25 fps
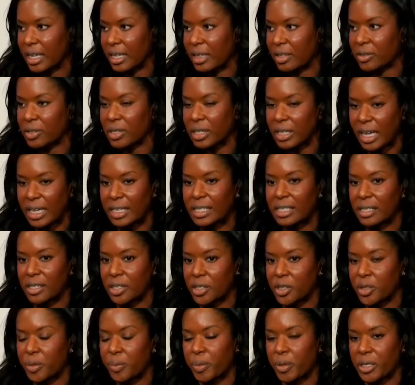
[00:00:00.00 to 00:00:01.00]
And there's less
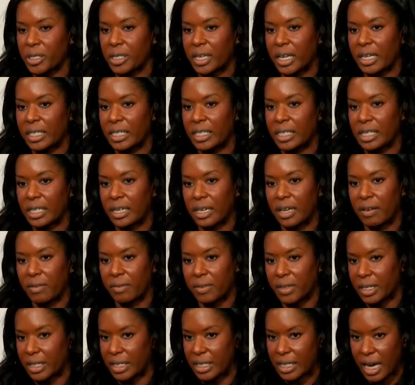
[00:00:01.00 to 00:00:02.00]
than 2%
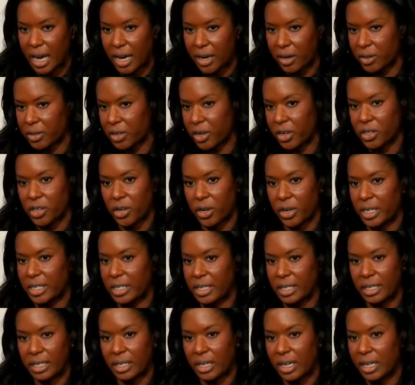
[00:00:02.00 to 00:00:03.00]
of the entire
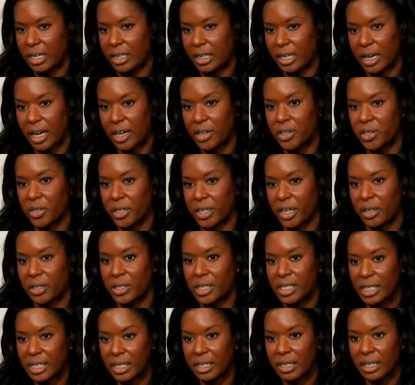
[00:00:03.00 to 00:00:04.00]
attorneys in the country are
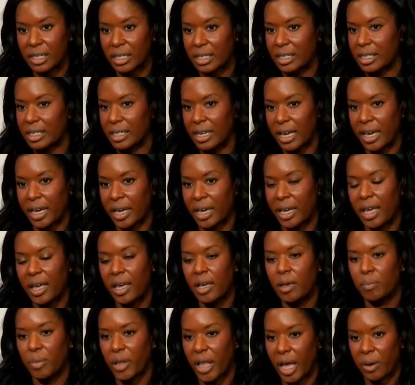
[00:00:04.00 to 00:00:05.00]
still to this day
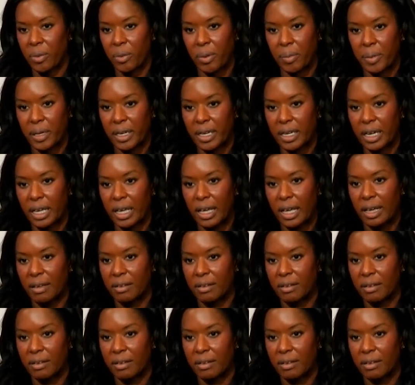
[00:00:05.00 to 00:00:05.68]
black women.